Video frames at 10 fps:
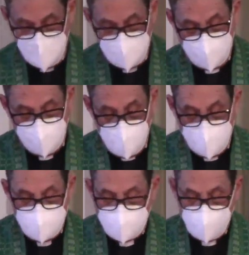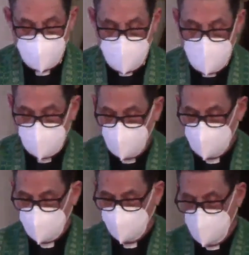Can we not ensure an
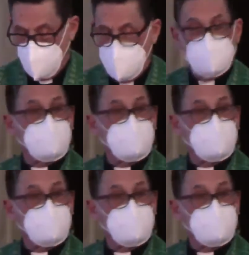adequate supply of